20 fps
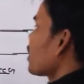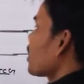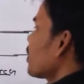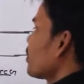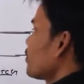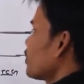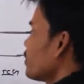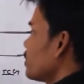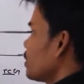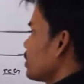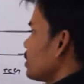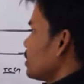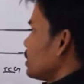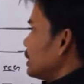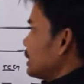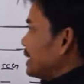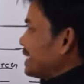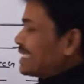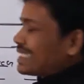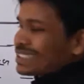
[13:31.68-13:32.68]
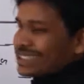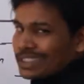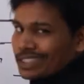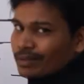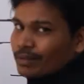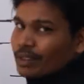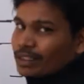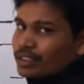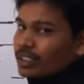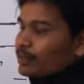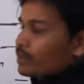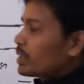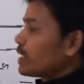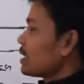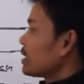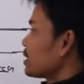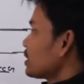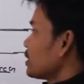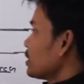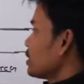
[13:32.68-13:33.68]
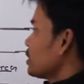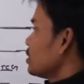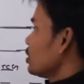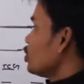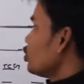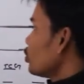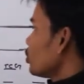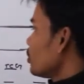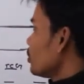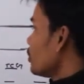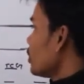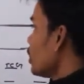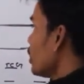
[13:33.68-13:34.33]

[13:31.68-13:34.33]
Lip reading: of segments of that genome.